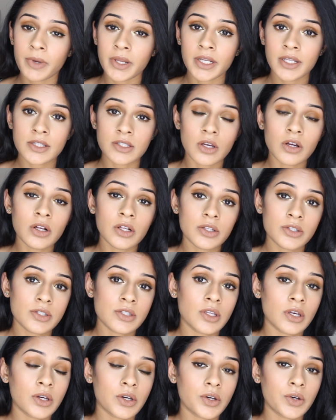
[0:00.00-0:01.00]
but it's
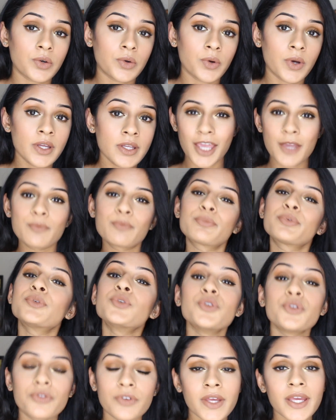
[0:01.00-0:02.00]
also
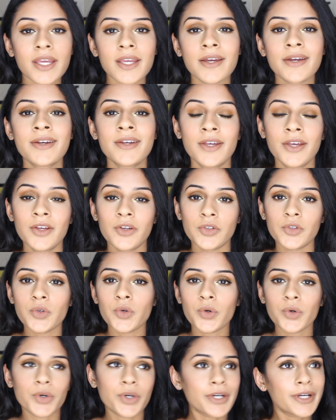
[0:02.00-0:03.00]
improving
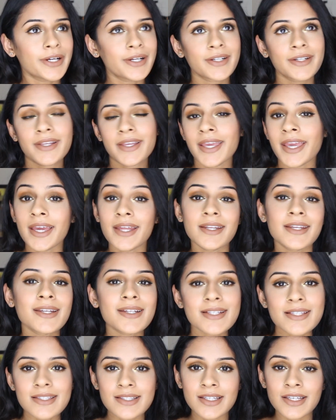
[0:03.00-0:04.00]
your
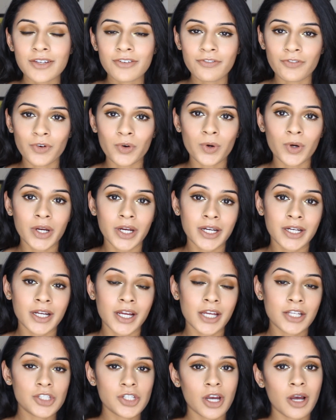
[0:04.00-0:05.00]
candidacy for
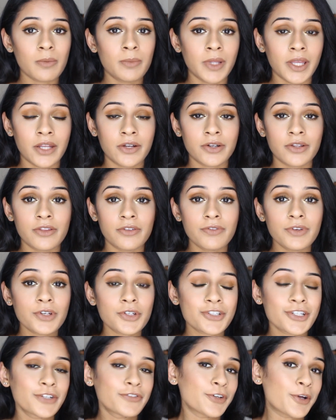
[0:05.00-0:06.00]
a job later in the
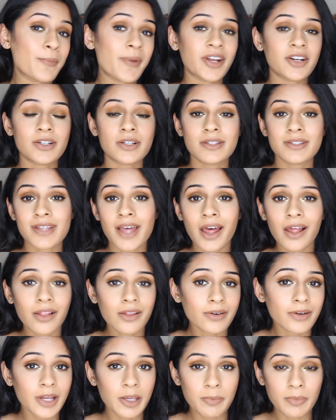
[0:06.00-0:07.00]
future, for a better
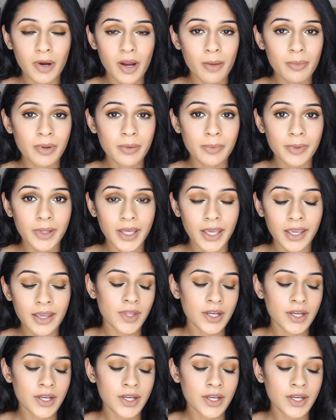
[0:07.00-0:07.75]
salary probably.